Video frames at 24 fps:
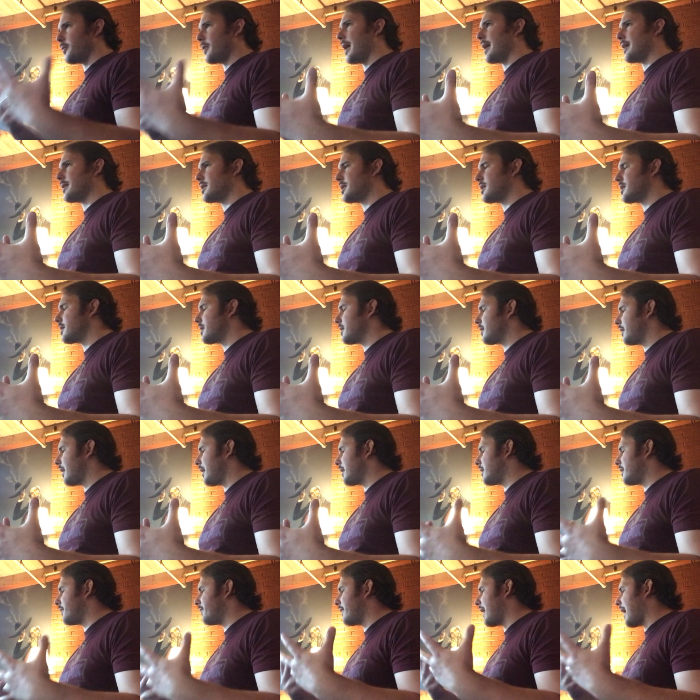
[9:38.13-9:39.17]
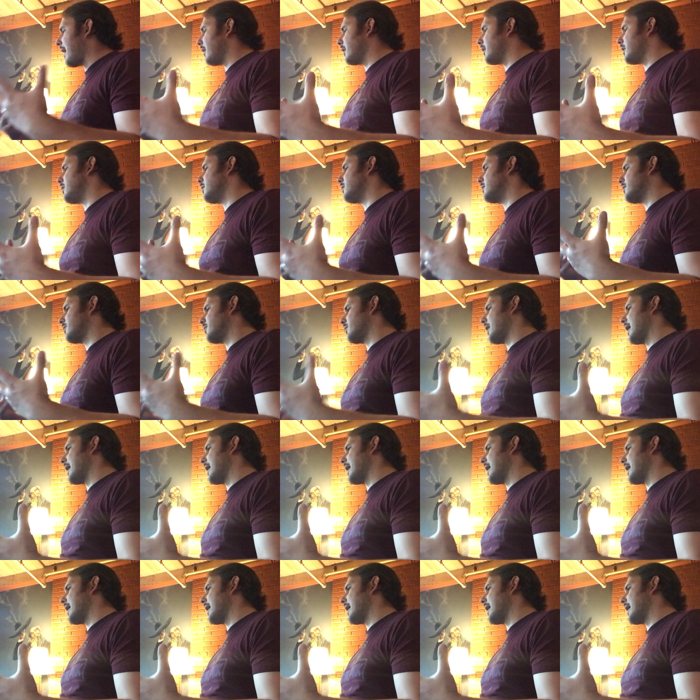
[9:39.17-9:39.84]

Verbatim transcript: rest and the value of